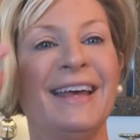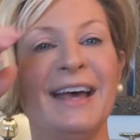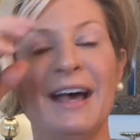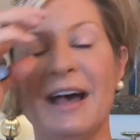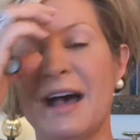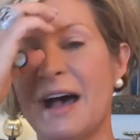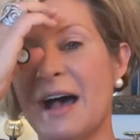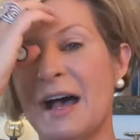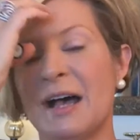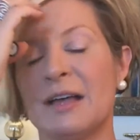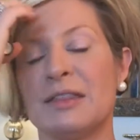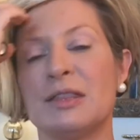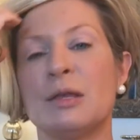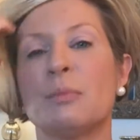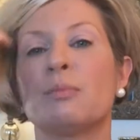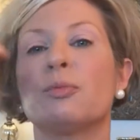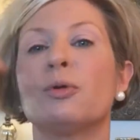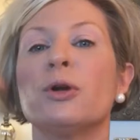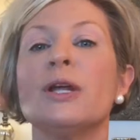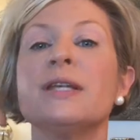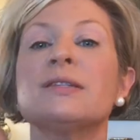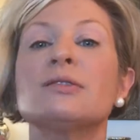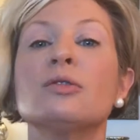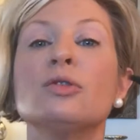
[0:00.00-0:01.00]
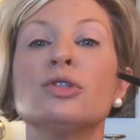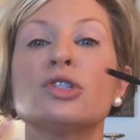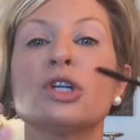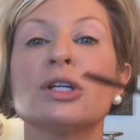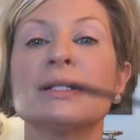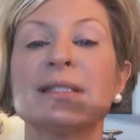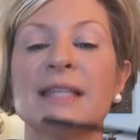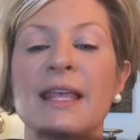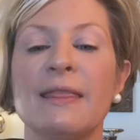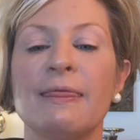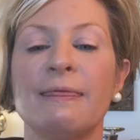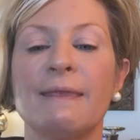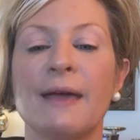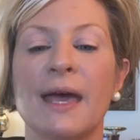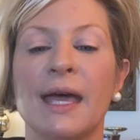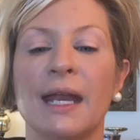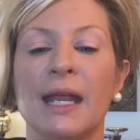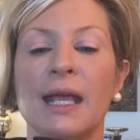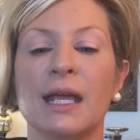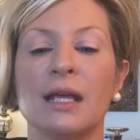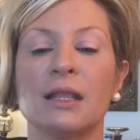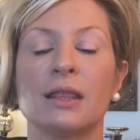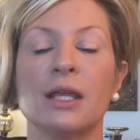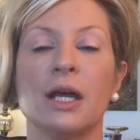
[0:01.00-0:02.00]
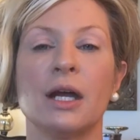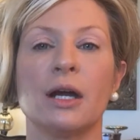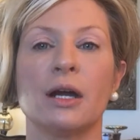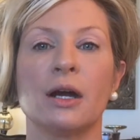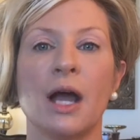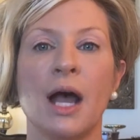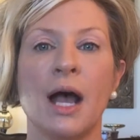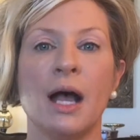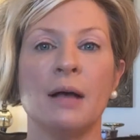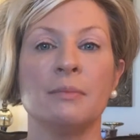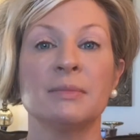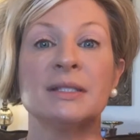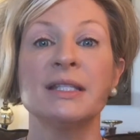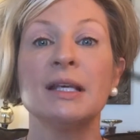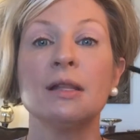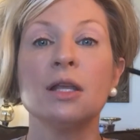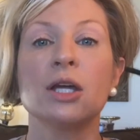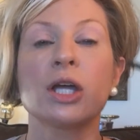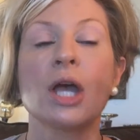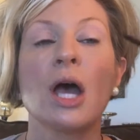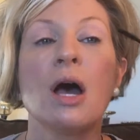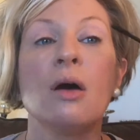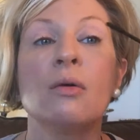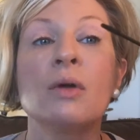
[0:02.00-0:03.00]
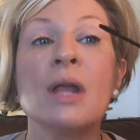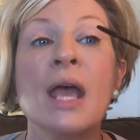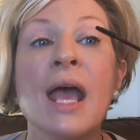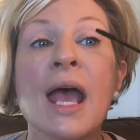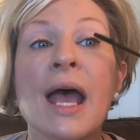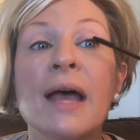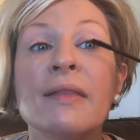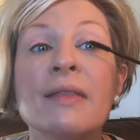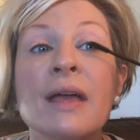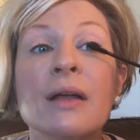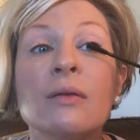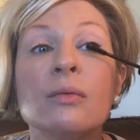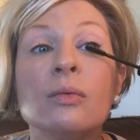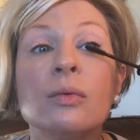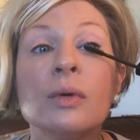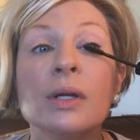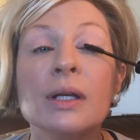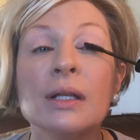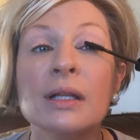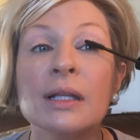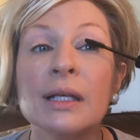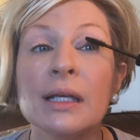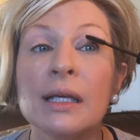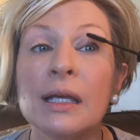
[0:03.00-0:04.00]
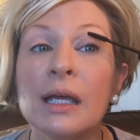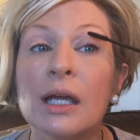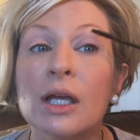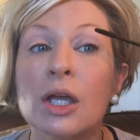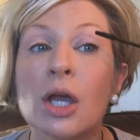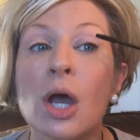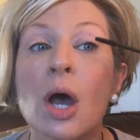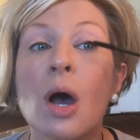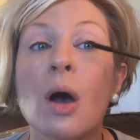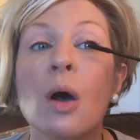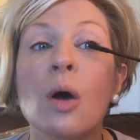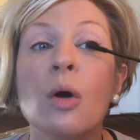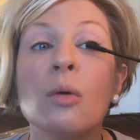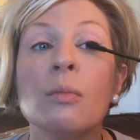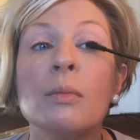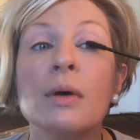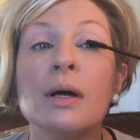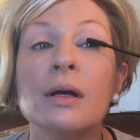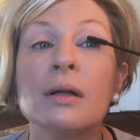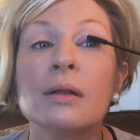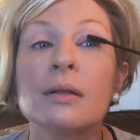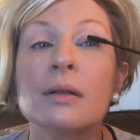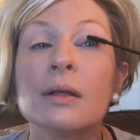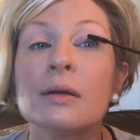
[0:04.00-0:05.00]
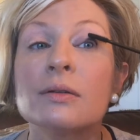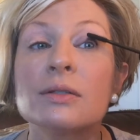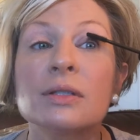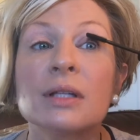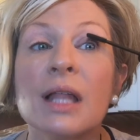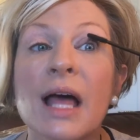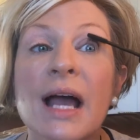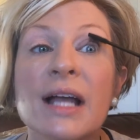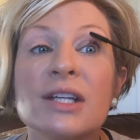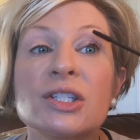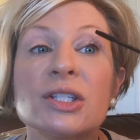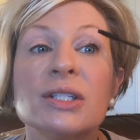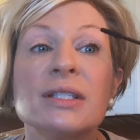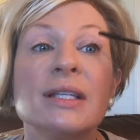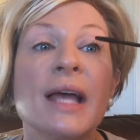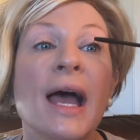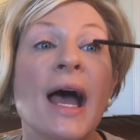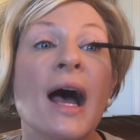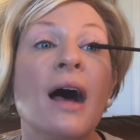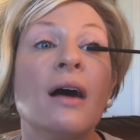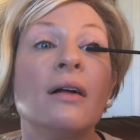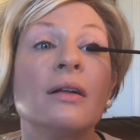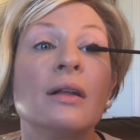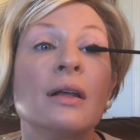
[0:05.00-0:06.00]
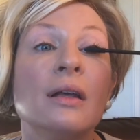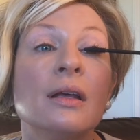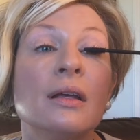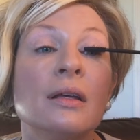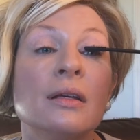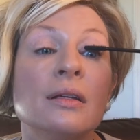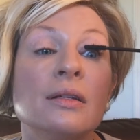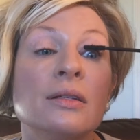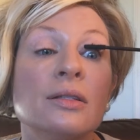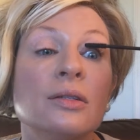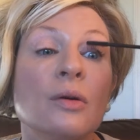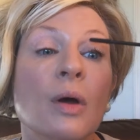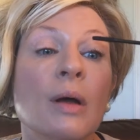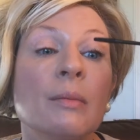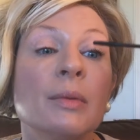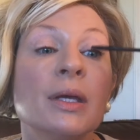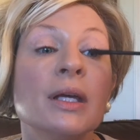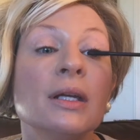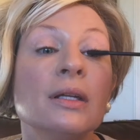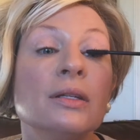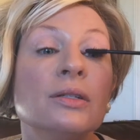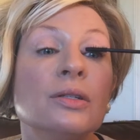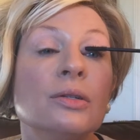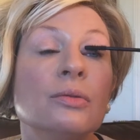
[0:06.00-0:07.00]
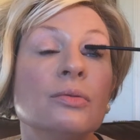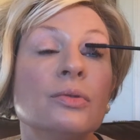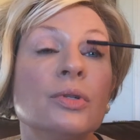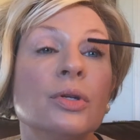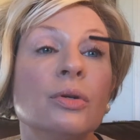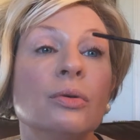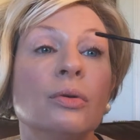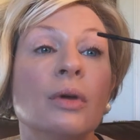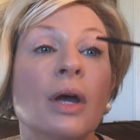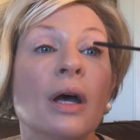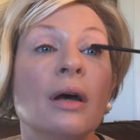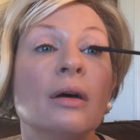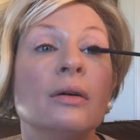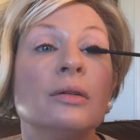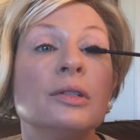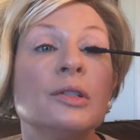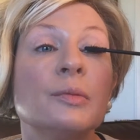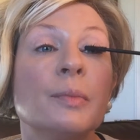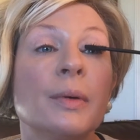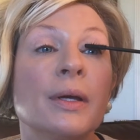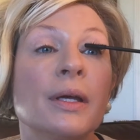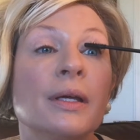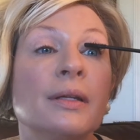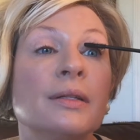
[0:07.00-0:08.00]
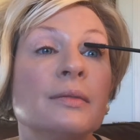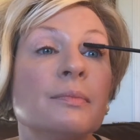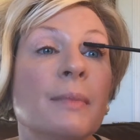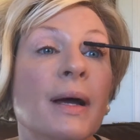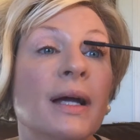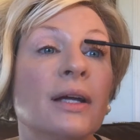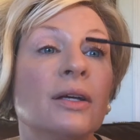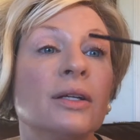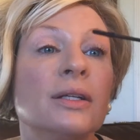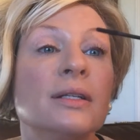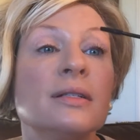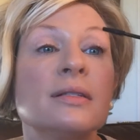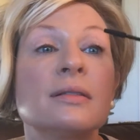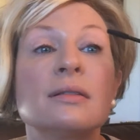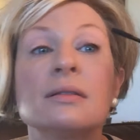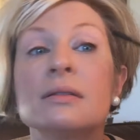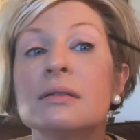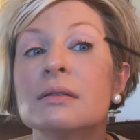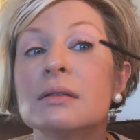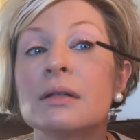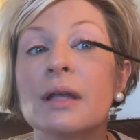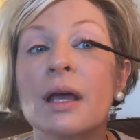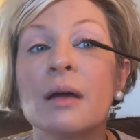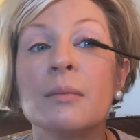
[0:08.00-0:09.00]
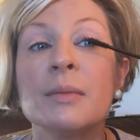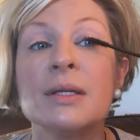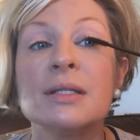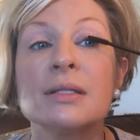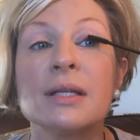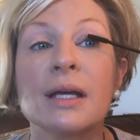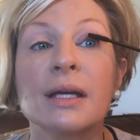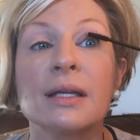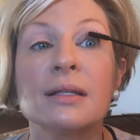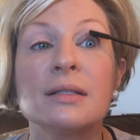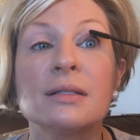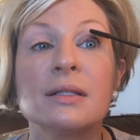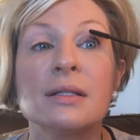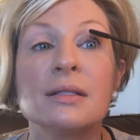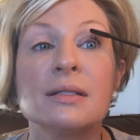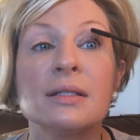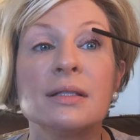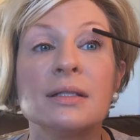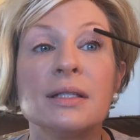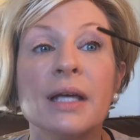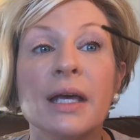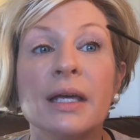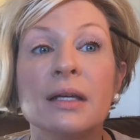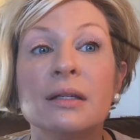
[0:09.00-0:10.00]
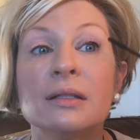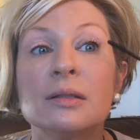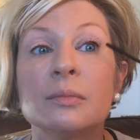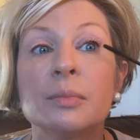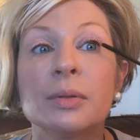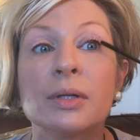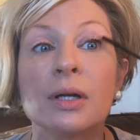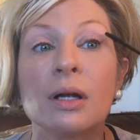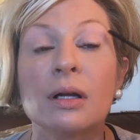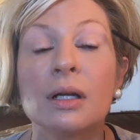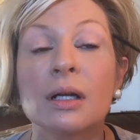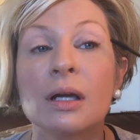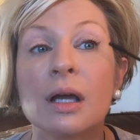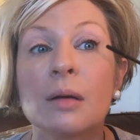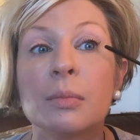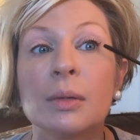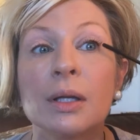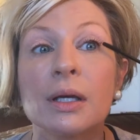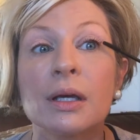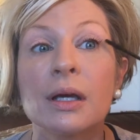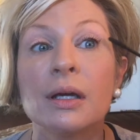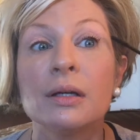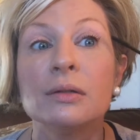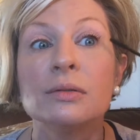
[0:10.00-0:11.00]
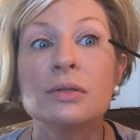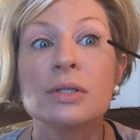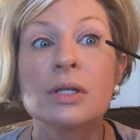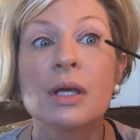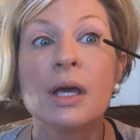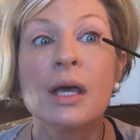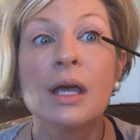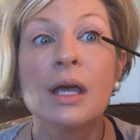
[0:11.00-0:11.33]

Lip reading: The bristles are synthetic, they're silicone, and they really comb those lashes out. So I'm going to do 2 coats because, my goodness, how many seconds does it take to put on a couple of coats?